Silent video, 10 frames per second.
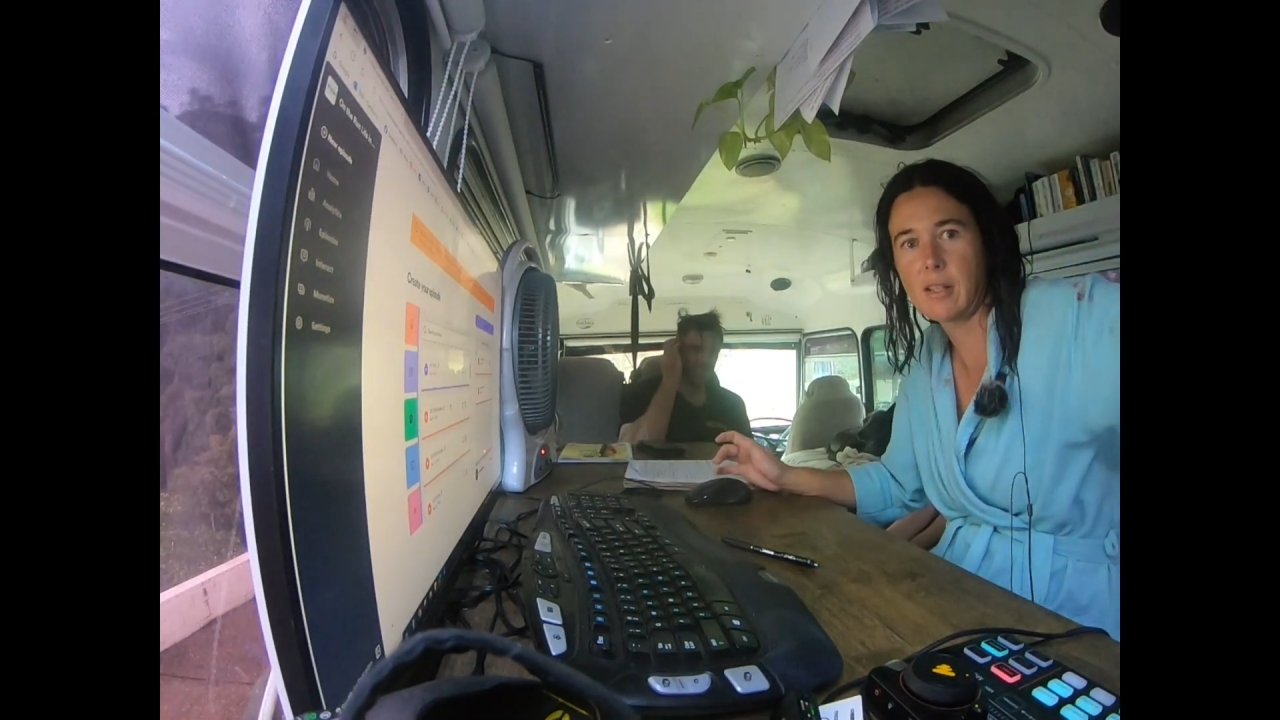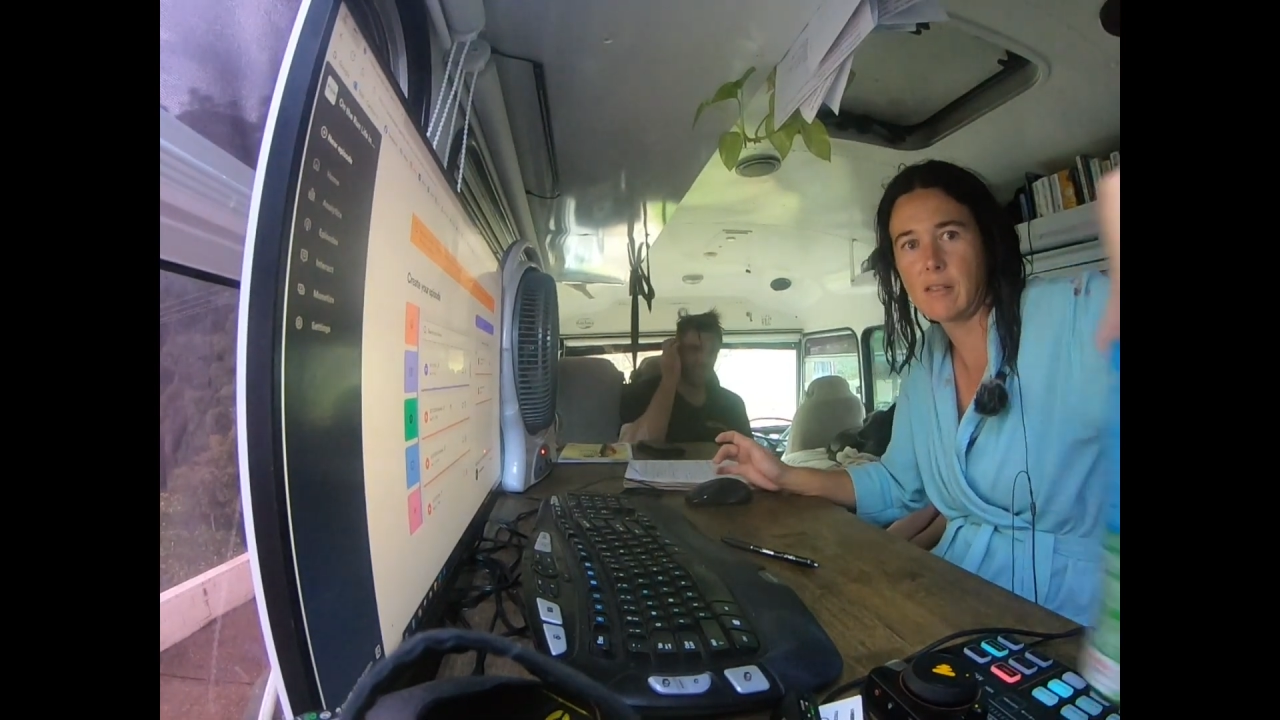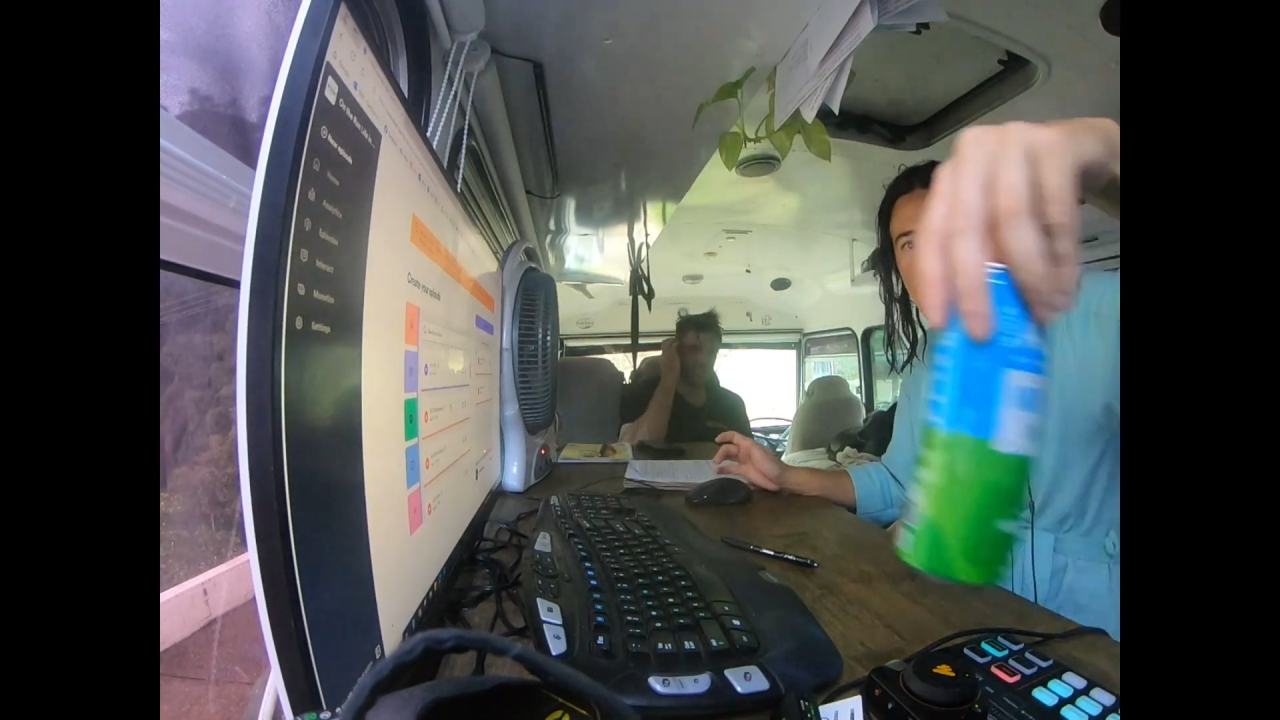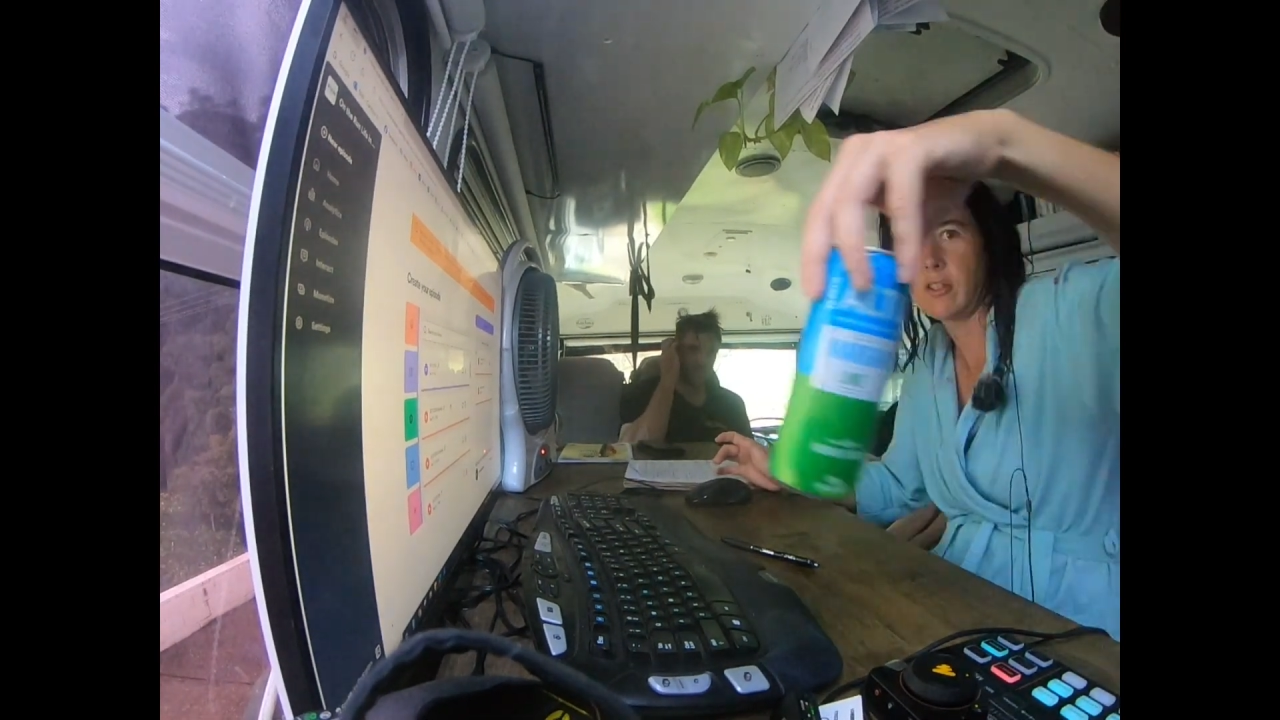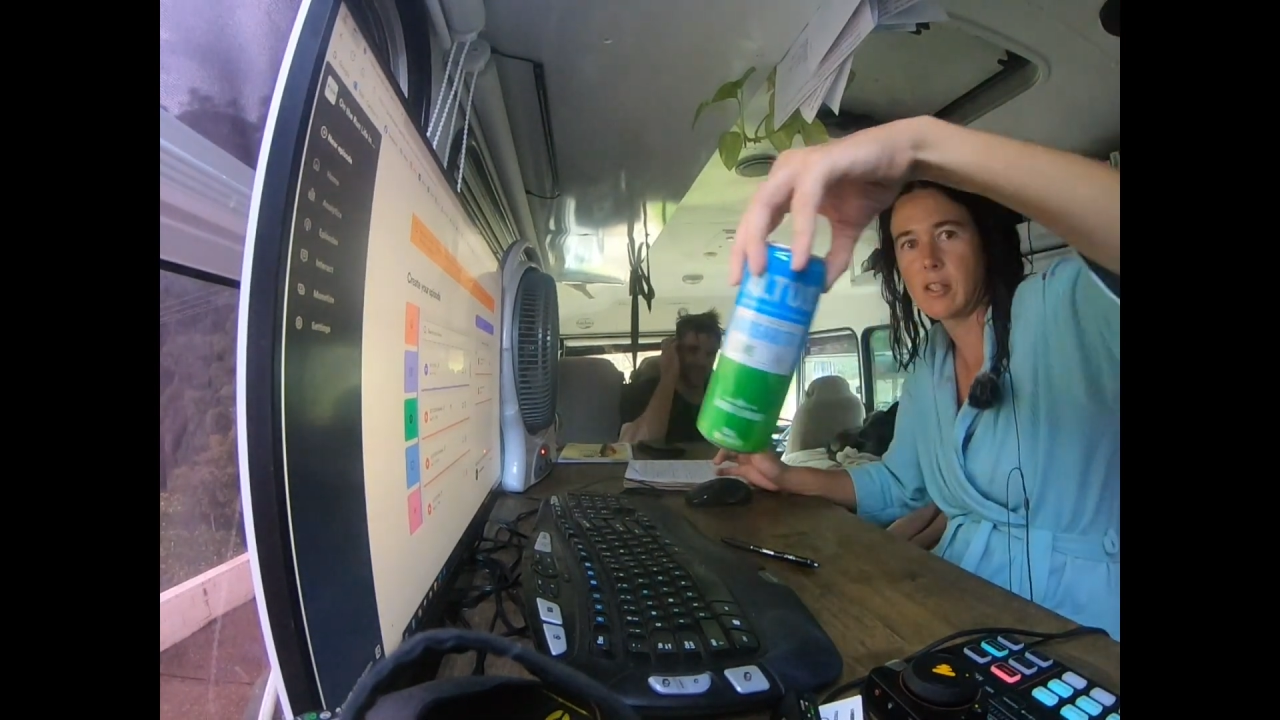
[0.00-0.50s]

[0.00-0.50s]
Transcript: different